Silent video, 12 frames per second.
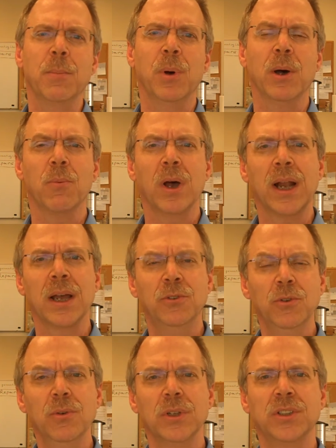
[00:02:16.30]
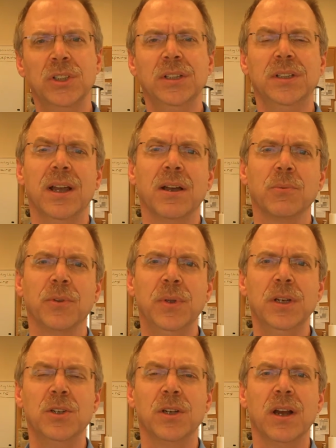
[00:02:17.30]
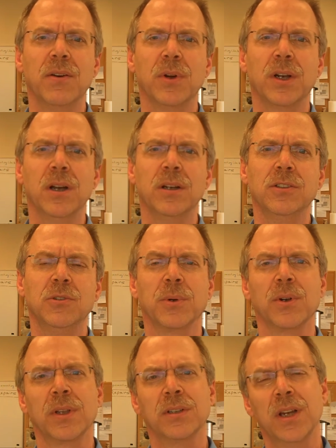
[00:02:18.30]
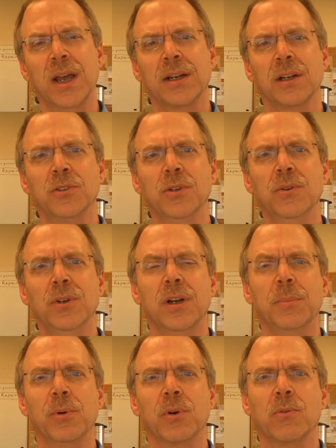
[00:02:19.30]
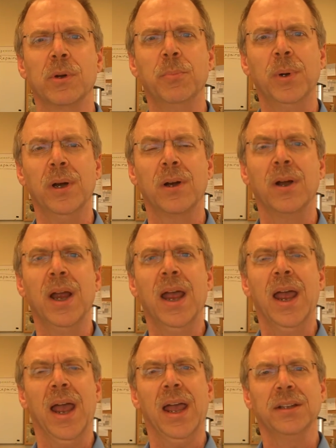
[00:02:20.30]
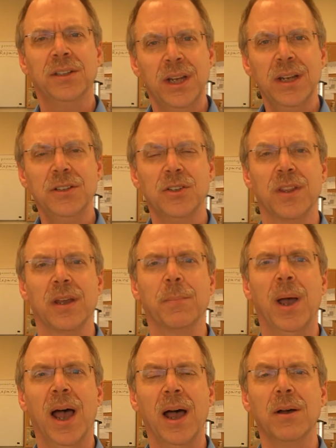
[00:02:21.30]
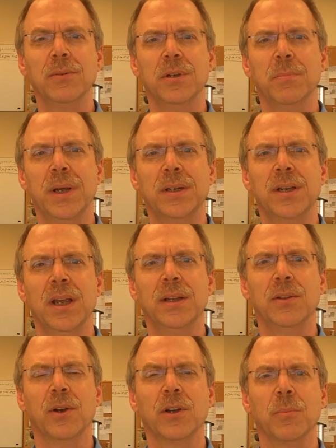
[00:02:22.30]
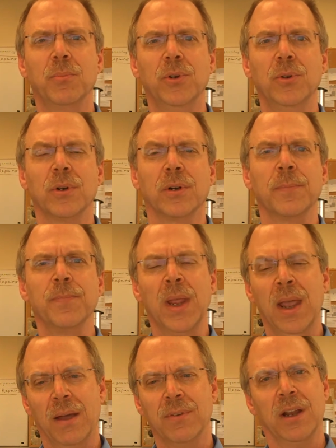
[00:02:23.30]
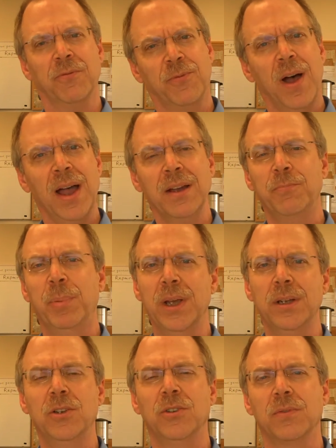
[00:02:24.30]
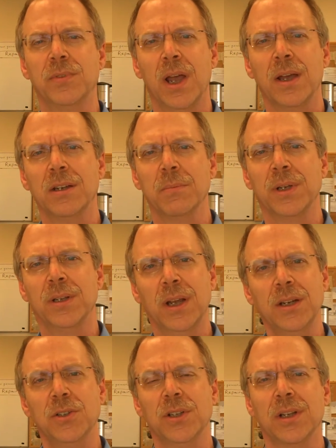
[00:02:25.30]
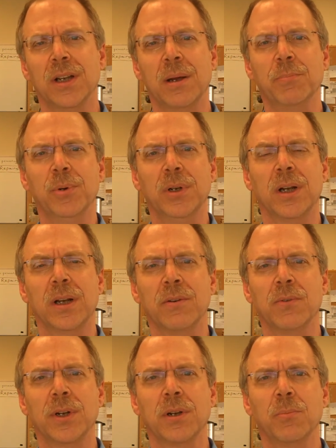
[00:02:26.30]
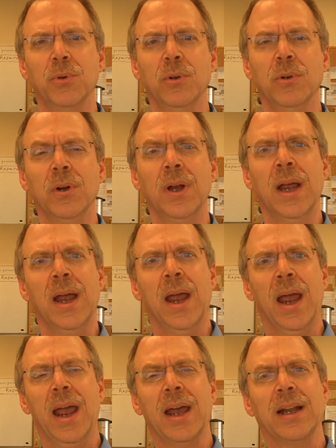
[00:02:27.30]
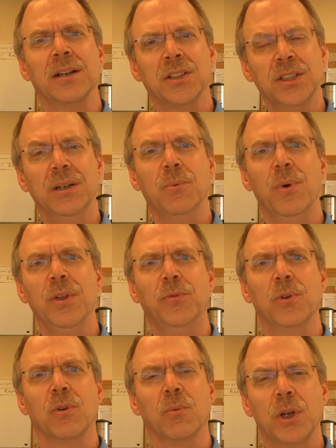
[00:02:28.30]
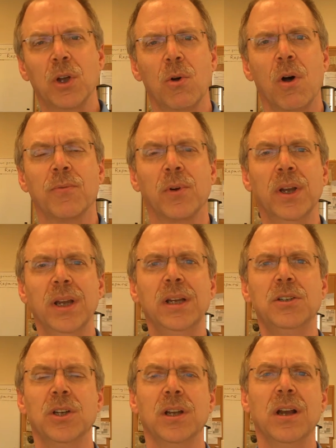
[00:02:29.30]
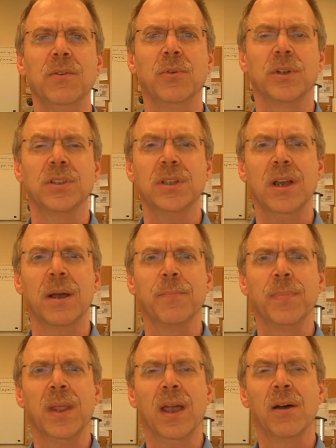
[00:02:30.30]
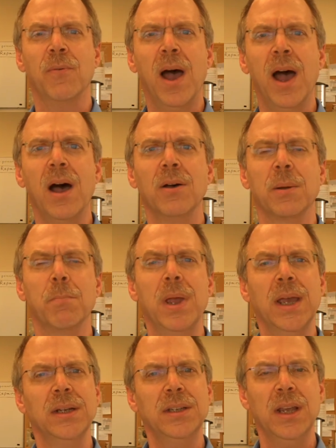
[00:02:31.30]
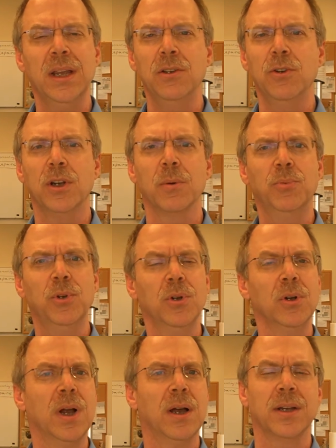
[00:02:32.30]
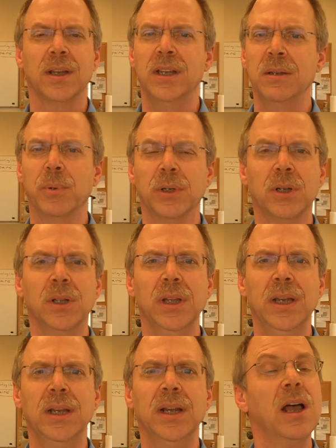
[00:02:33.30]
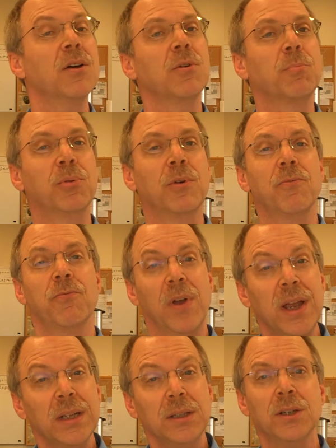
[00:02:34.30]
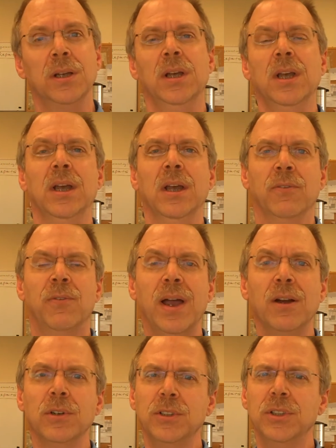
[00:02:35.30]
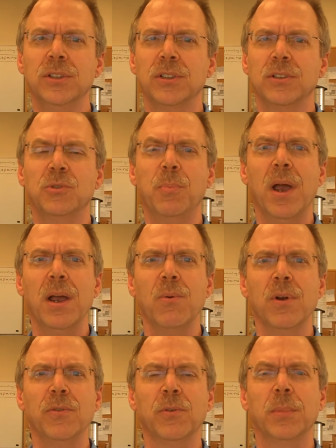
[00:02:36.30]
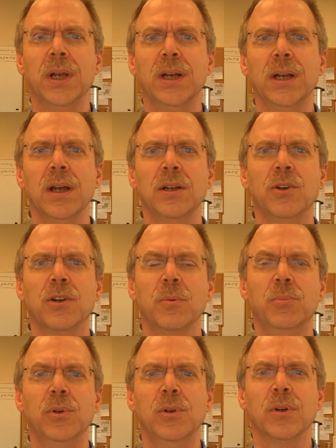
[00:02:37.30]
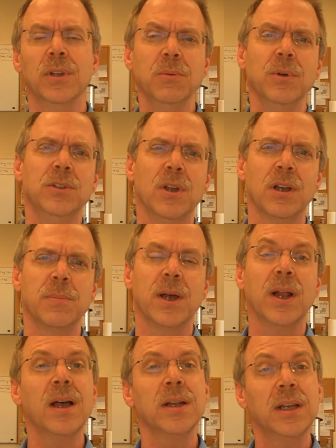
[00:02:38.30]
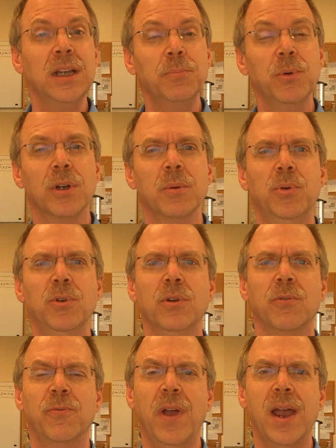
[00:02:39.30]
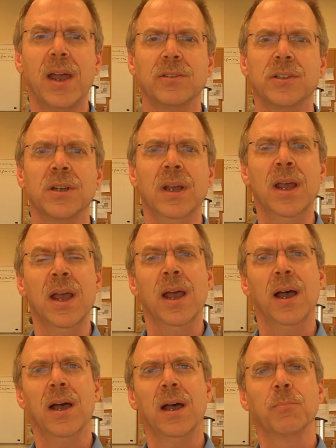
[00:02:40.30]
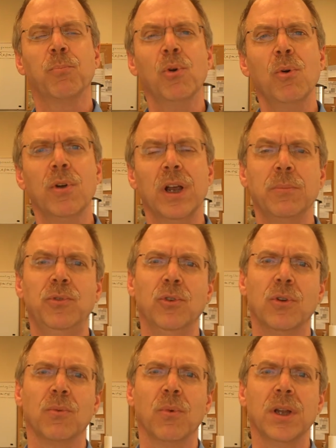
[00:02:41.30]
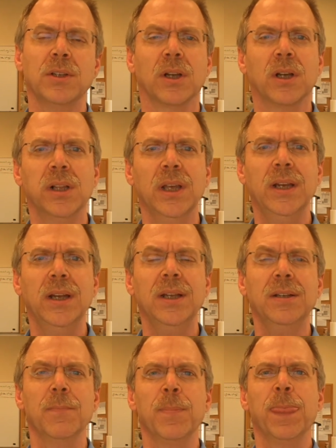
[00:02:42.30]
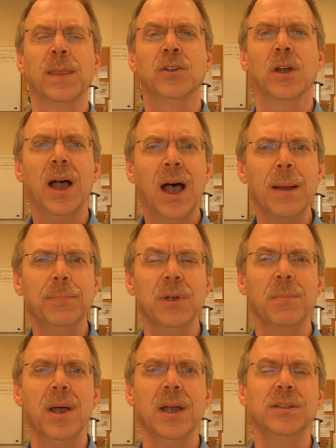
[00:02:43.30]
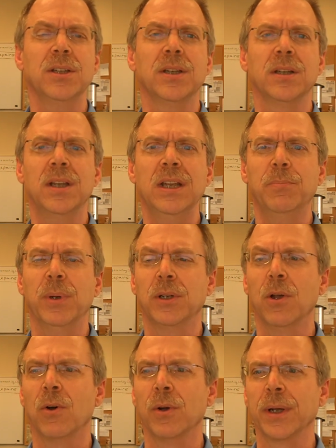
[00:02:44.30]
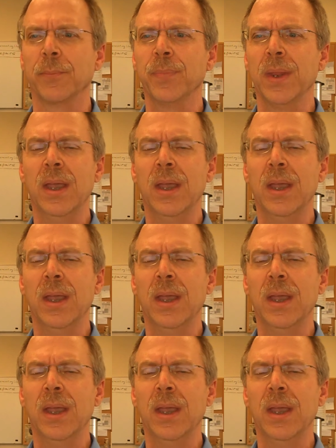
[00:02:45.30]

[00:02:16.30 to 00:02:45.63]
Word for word: But what I do is sit down with each and every customer that's had a tune up or a repair and teach them how to maintain their computer. I've got five pages of documentation that I put on every computer, and I sit with you and we go over each and every step of how to maintain your computer, how to keep it clean, how to prevent viruses and spyware from getting on your computer. And then we talk about how to keep your computer fast, uh, programs you can run to clean it, to optimize it, and keep it going.